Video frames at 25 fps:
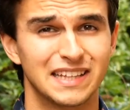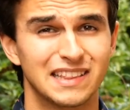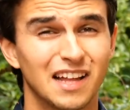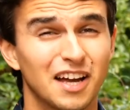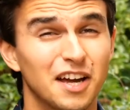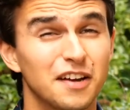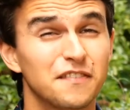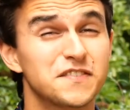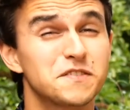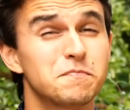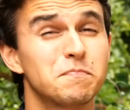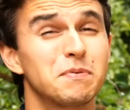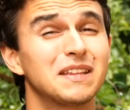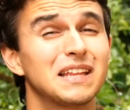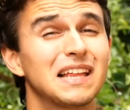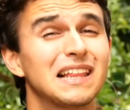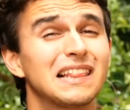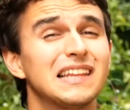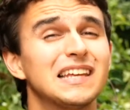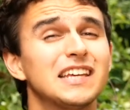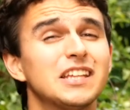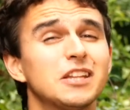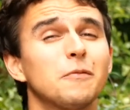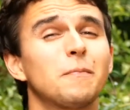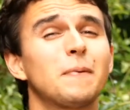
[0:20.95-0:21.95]
Life's been a
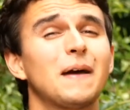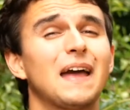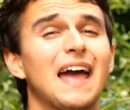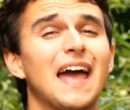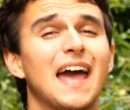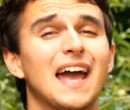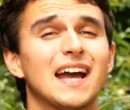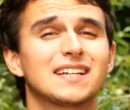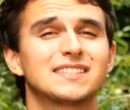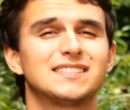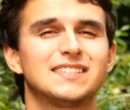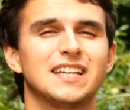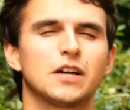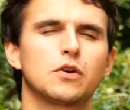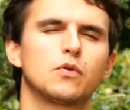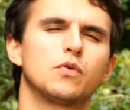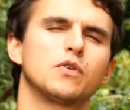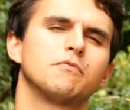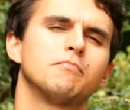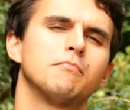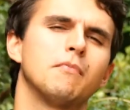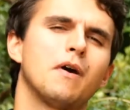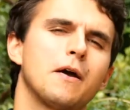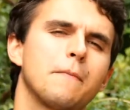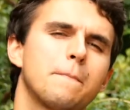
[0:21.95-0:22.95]
little bit hectic
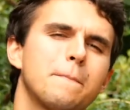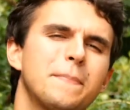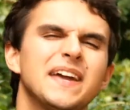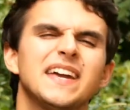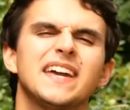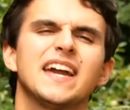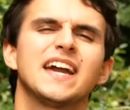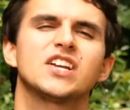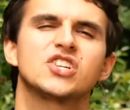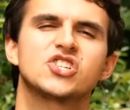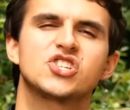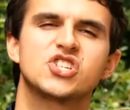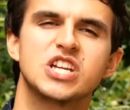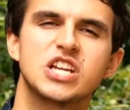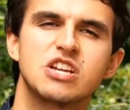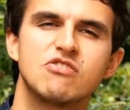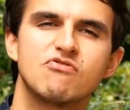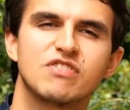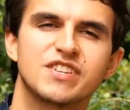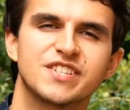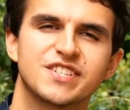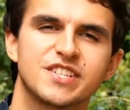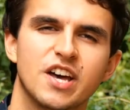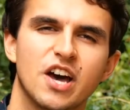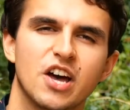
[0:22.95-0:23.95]
with my PhD
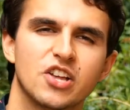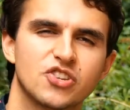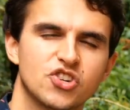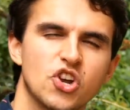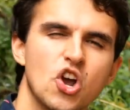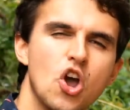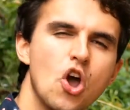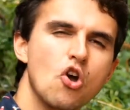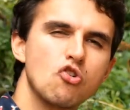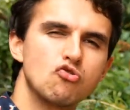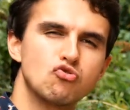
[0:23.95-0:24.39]
research